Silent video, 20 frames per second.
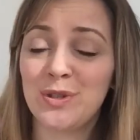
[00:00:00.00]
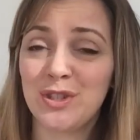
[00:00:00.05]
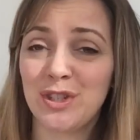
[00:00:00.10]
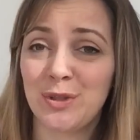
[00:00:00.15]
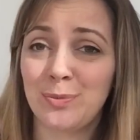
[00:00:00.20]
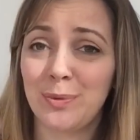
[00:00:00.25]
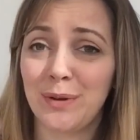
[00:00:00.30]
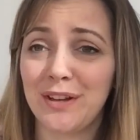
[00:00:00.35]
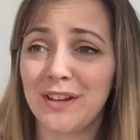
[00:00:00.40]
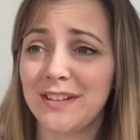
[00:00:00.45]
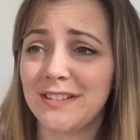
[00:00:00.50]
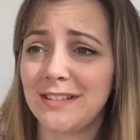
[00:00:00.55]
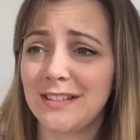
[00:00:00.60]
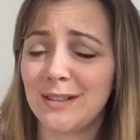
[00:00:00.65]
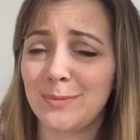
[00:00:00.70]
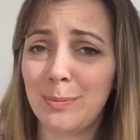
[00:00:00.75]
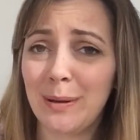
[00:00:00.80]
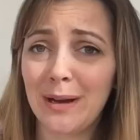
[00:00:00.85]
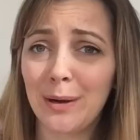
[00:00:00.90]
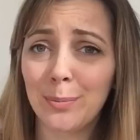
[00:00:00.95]
but just because
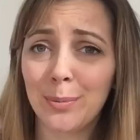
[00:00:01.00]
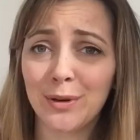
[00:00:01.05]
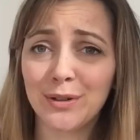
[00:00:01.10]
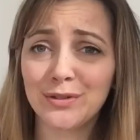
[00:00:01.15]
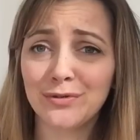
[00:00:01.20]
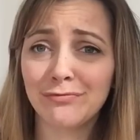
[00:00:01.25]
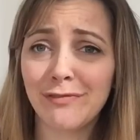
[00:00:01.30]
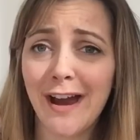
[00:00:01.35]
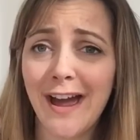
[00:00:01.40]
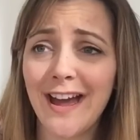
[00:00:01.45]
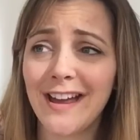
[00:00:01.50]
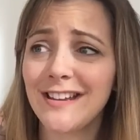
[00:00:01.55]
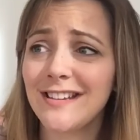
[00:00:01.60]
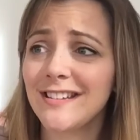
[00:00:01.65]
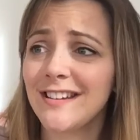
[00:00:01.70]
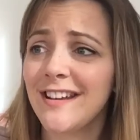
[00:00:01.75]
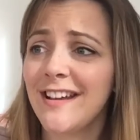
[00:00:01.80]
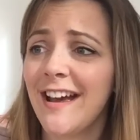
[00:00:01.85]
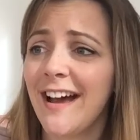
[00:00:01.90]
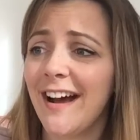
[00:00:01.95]
it's box Red.
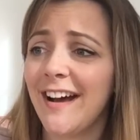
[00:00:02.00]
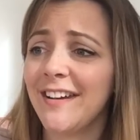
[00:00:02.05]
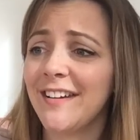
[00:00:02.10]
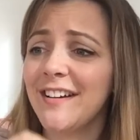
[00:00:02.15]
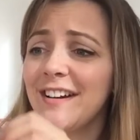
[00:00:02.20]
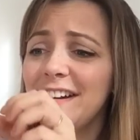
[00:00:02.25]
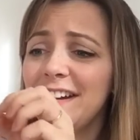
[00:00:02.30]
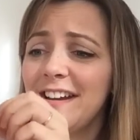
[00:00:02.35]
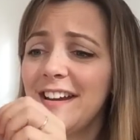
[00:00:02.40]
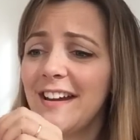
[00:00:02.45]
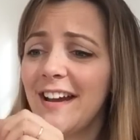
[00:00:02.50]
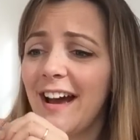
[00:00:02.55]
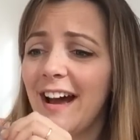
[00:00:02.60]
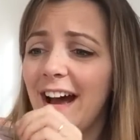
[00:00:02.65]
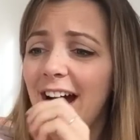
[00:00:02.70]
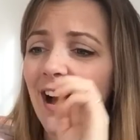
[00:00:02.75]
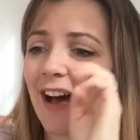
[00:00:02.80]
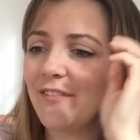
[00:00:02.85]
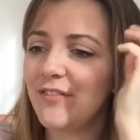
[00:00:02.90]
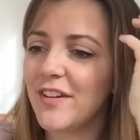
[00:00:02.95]
And I
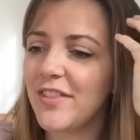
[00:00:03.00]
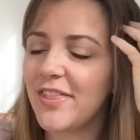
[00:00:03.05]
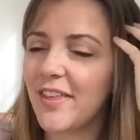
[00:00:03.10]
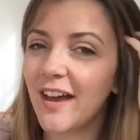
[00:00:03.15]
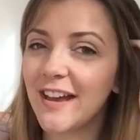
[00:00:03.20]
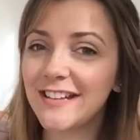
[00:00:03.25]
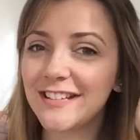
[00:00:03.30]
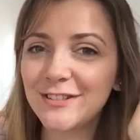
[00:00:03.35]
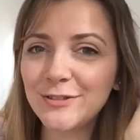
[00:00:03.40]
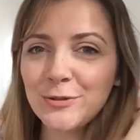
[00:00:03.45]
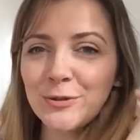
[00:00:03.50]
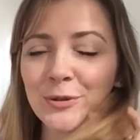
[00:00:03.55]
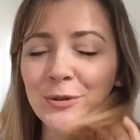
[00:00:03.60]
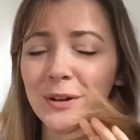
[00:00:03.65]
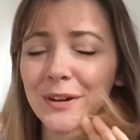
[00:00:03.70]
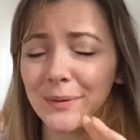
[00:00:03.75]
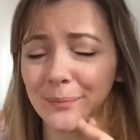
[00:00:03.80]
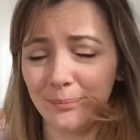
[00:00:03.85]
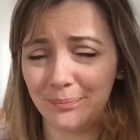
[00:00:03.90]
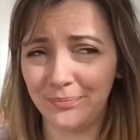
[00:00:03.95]
have, I saw